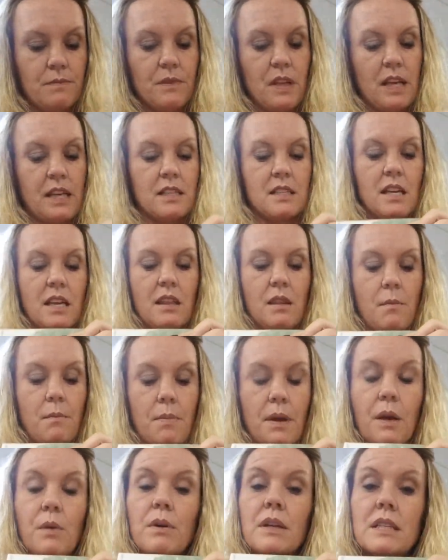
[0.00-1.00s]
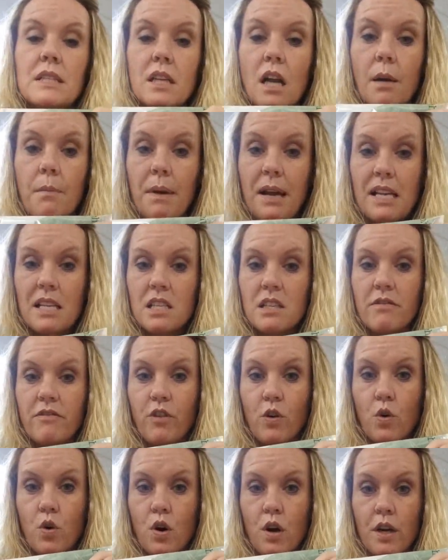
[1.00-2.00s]
Like I said, the big ones are best
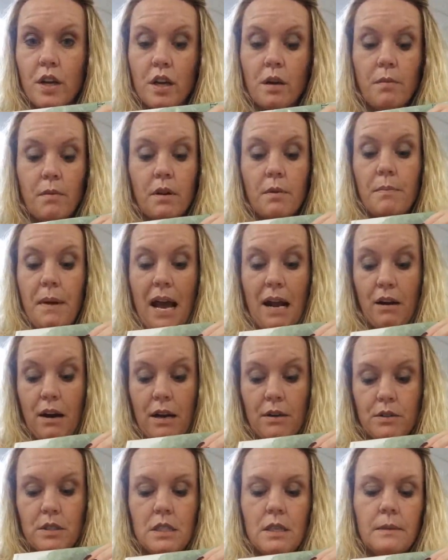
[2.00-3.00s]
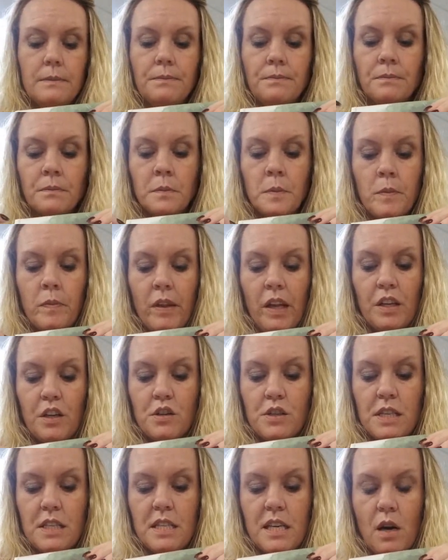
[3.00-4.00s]
for your backgrounds. Your
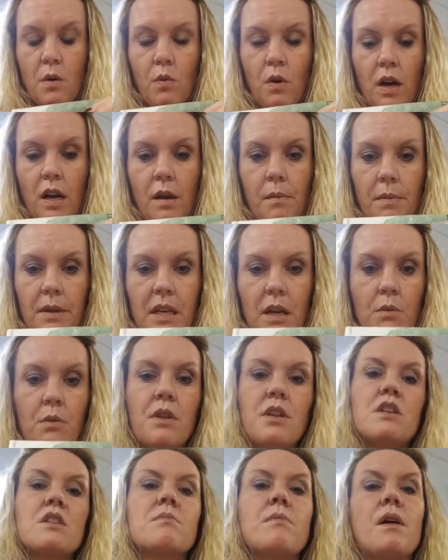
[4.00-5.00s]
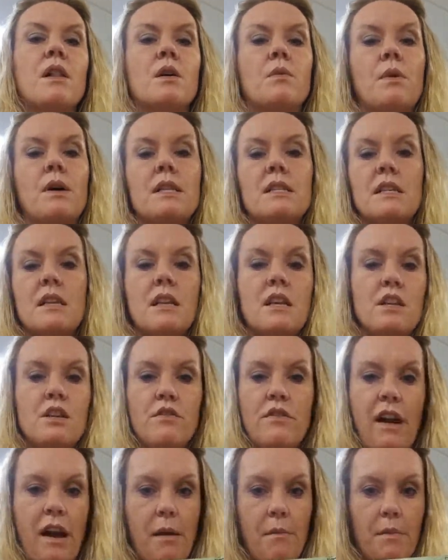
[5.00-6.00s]
detail work can be done with your smaller ones, and then you've
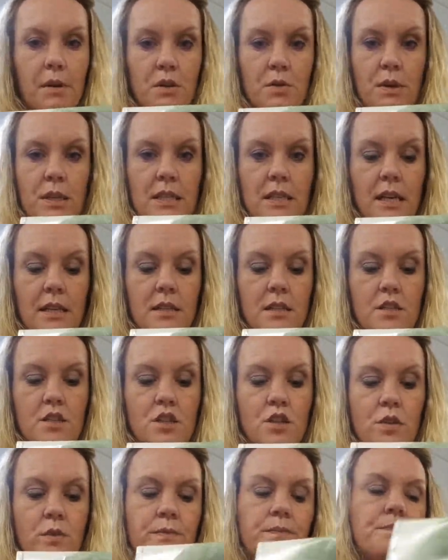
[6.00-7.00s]
got in-between sizes too.